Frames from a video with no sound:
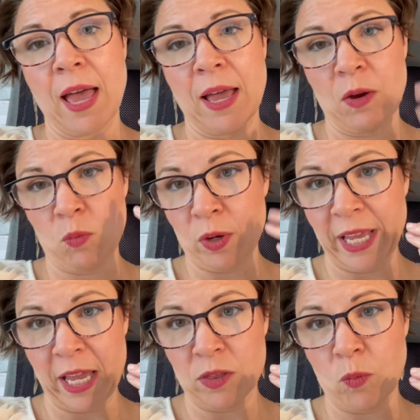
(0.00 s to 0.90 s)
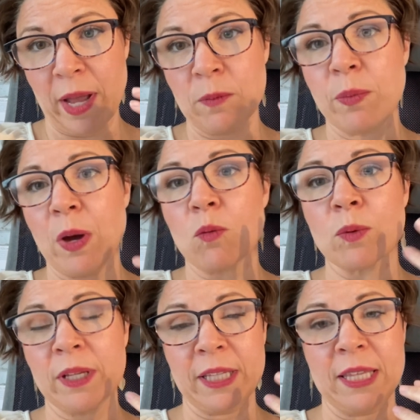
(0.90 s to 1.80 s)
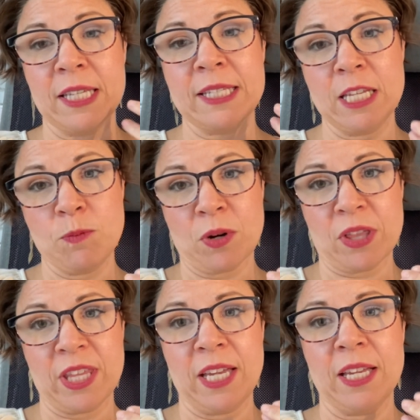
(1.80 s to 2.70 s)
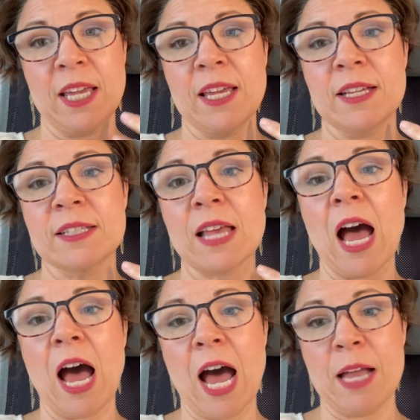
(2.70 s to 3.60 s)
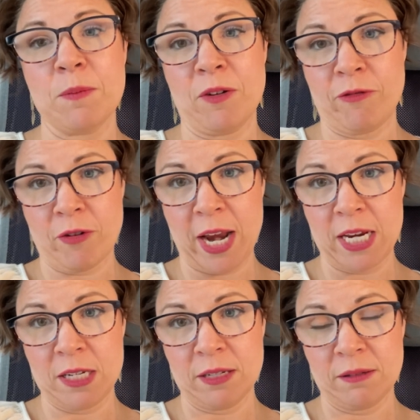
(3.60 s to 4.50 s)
will get in the way. But really the deeper thing is I'm afraid,